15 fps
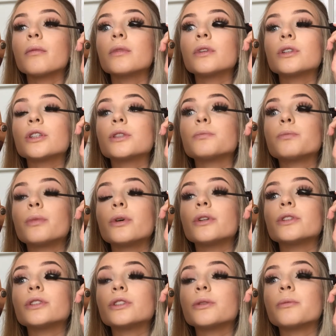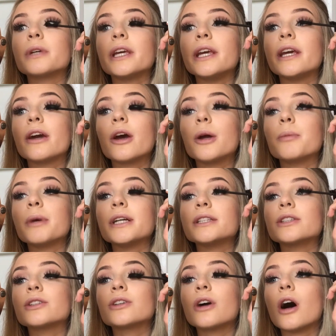just put some Kiko
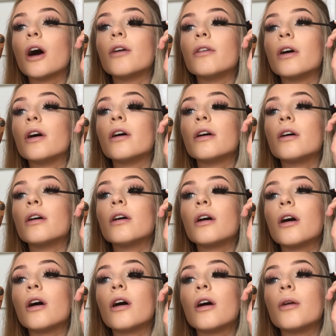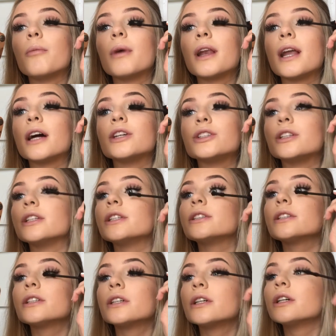mascara on my lashes
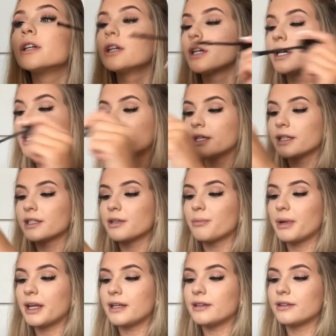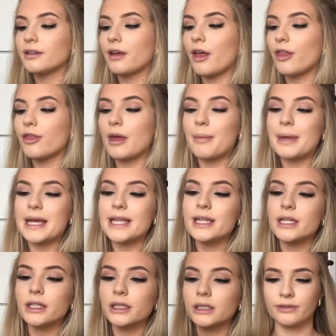to blend them in.
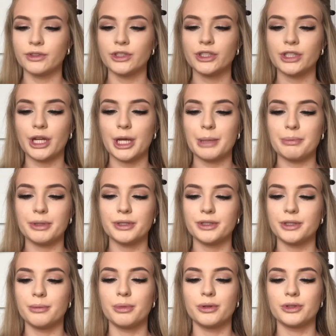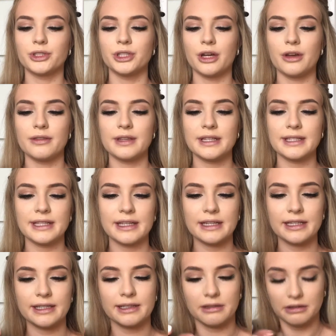Just opened the blusher. This
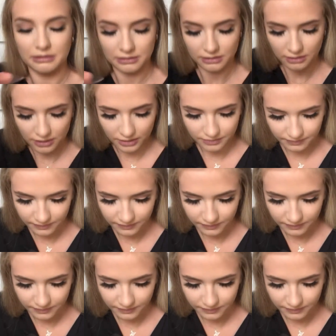is, oh